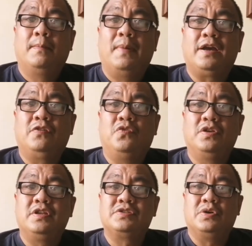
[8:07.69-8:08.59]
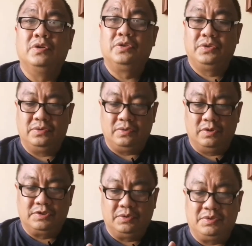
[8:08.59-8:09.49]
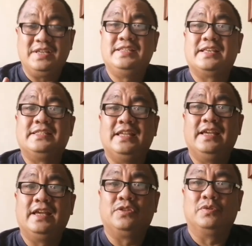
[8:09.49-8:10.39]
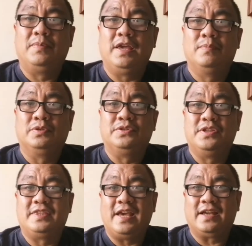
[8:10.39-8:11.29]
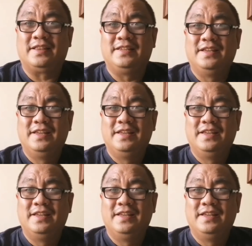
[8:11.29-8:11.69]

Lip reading: microphone is also 360. It will be able to detect